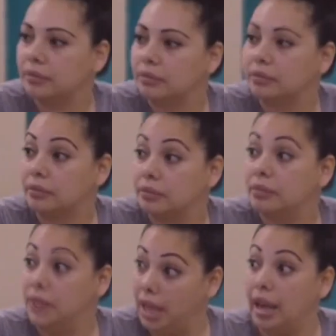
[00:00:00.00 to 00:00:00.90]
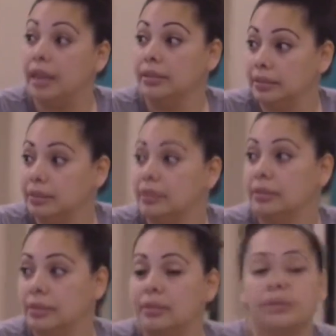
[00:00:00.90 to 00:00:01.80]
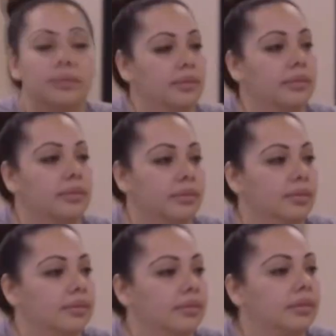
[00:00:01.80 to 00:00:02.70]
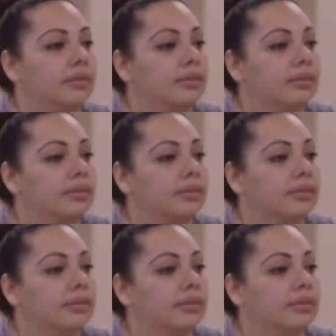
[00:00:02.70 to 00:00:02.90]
program, we might serve around 100 men